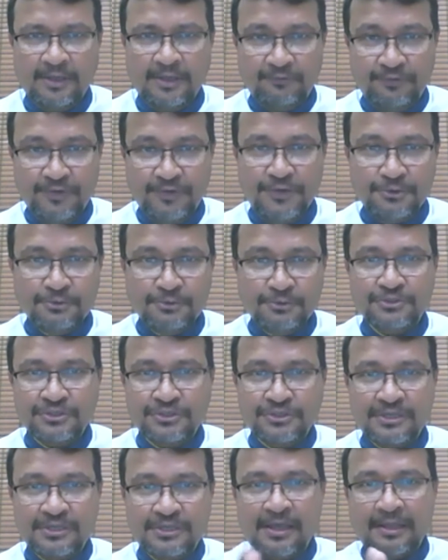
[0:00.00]
We use
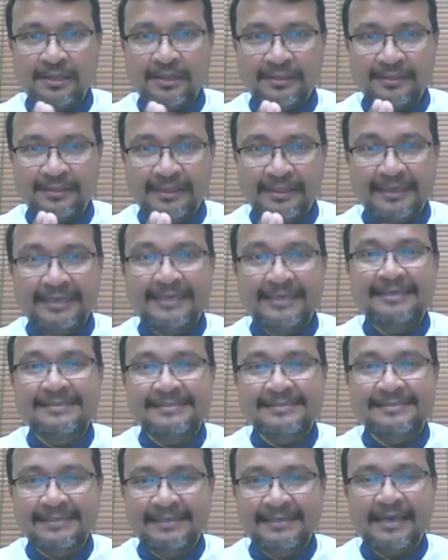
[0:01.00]
the
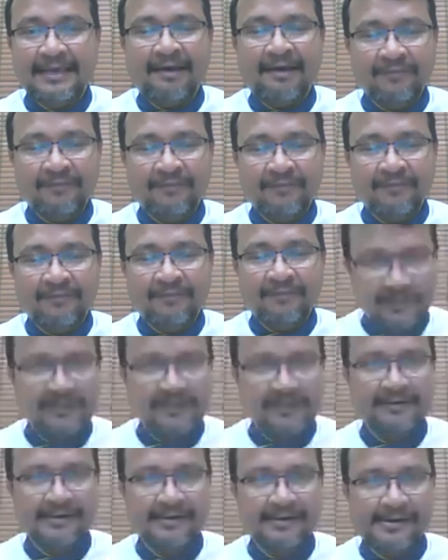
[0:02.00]
easily available
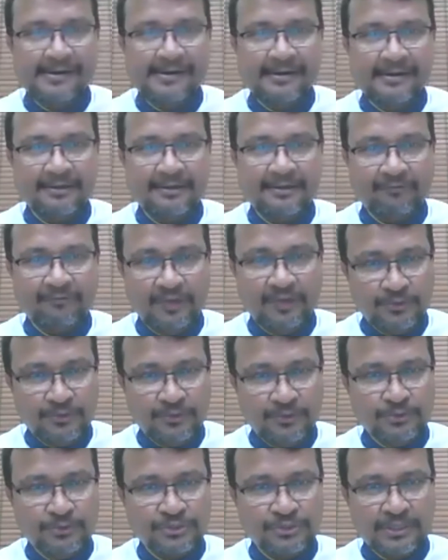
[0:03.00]
ingredient. We
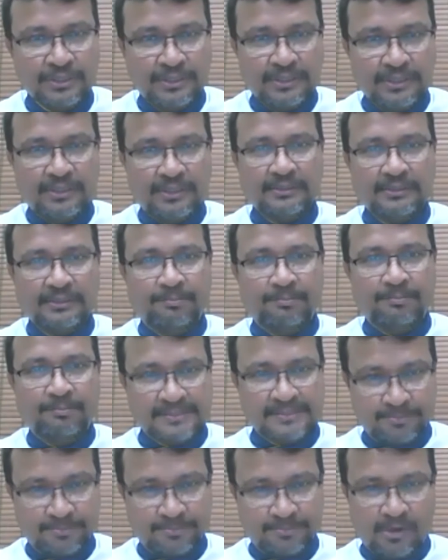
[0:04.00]
use the
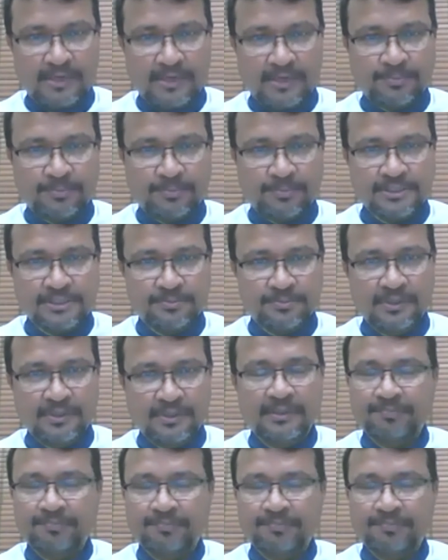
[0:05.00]
best product possible.